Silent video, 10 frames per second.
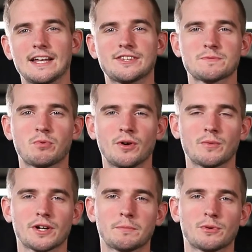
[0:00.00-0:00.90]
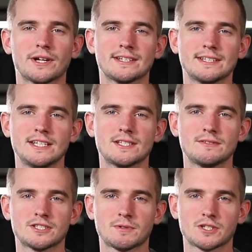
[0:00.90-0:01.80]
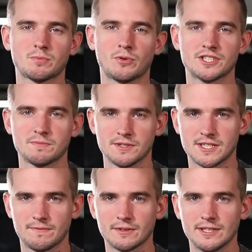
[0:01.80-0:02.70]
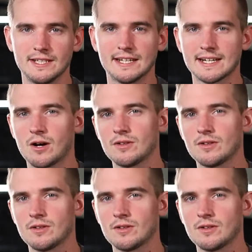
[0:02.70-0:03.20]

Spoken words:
At this point, we're going to break into each of these touch points specifically and